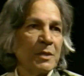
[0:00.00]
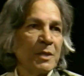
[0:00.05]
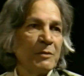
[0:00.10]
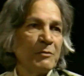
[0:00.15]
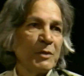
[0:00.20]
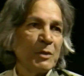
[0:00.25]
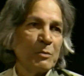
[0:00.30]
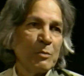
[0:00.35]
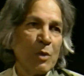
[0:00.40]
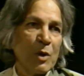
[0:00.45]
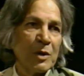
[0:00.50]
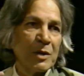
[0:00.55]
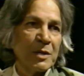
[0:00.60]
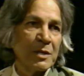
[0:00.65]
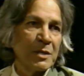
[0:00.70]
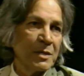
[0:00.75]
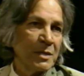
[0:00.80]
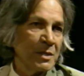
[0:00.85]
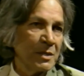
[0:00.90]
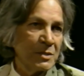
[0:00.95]
living
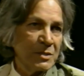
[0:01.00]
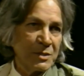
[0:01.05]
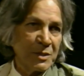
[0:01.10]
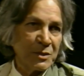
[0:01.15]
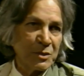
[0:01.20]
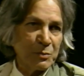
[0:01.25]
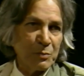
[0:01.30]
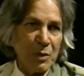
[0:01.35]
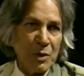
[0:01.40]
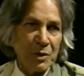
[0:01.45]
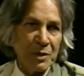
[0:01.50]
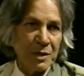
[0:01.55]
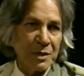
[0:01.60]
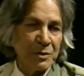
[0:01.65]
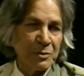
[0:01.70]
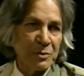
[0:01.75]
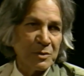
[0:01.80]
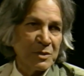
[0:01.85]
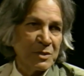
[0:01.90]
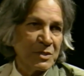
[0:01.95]
body is
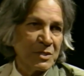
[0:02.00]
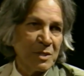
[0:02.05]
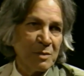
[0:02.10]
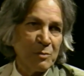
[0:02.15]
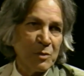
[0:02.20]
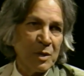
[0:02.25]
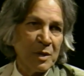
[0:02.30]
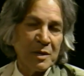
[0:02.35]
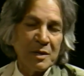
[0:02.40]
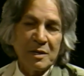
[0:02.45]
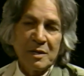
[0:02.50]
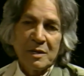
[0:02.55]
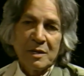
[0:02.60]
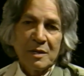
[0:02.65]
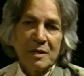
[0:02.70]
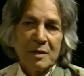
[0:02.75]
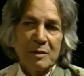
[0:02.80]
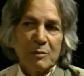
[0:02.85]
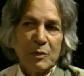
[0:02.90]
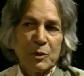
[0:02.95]
responding to the stimuli.
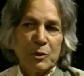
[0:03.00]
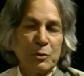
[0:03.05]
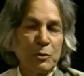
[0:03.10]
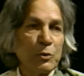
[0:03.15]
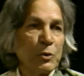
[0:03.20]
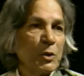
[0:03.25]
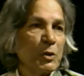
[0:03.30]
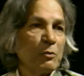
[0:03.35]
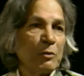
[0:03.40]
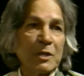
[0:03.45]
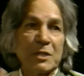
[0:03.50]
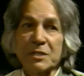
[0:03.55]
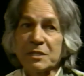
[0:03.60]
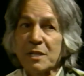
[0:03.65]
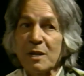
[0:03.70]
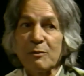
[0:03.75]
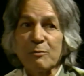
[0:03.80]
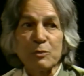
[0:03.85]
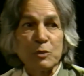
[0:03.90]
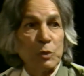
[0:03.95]
But you
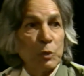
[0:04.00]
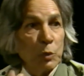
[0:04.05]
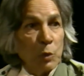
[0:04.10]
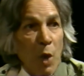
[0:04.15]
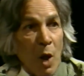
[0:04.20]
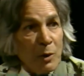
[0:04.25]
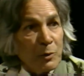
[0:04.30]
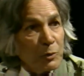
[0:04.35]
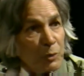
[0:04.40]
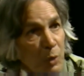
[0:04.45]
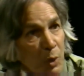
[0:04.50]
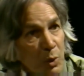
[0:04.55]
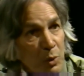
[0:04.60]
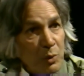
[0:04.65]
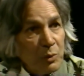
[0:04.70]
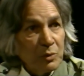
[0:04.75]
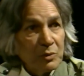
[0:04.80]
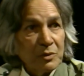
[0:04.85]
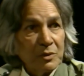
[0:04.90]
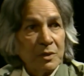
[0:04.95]
yourself do not
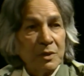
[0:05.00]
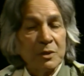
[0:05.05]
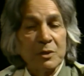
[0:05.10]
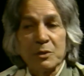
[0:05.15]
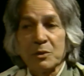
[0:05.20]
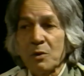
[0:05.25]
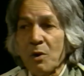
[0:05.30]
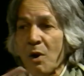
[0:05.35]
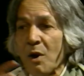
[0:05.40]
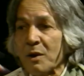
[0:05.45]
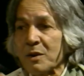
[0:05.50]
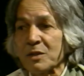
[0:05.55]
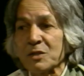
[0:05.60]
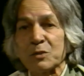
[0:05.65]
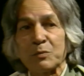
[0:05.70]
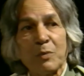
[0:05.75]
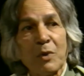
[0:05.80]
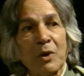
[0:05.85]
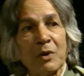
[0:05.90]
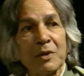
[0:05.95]
know that you are
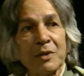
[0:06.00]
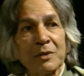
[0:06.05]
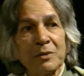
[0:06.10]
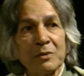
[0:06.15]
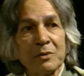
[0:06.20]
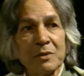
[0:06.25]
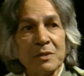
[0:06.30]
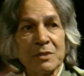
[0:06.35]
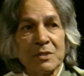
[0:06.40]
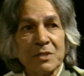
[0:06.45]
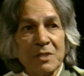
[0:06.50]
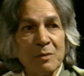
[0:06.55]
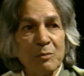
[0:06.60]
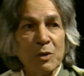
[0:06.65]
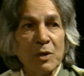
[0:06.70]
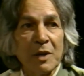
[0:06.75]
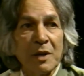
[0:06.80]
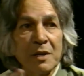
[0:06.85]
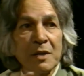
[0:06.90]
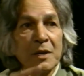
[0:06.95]
responding to the
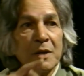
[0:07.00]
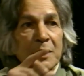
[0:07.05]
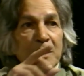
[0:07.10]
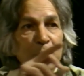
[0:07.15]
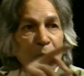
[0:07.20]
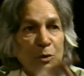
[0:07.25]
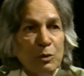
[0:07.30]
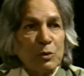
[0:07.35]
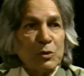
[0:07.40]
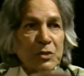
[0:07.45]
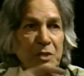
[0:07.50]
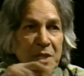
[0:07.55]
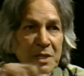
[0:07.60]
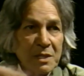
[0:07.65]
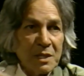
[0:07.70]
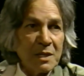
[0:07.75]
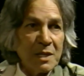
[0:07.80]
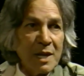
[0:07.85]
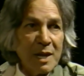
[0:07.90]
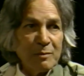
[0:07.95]
stimuli. You say
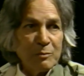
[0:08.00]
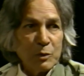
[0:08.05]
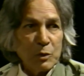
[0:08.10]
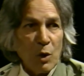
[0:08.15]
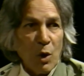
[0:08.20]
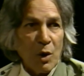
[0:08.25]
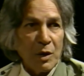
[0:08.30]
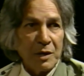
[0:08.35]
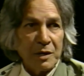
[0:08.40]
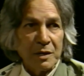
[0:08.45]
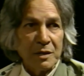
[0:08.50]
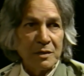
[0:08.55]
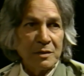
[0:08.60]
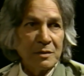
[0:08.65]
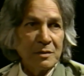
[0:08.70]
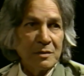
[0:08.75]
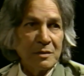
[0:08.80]
that I am talking,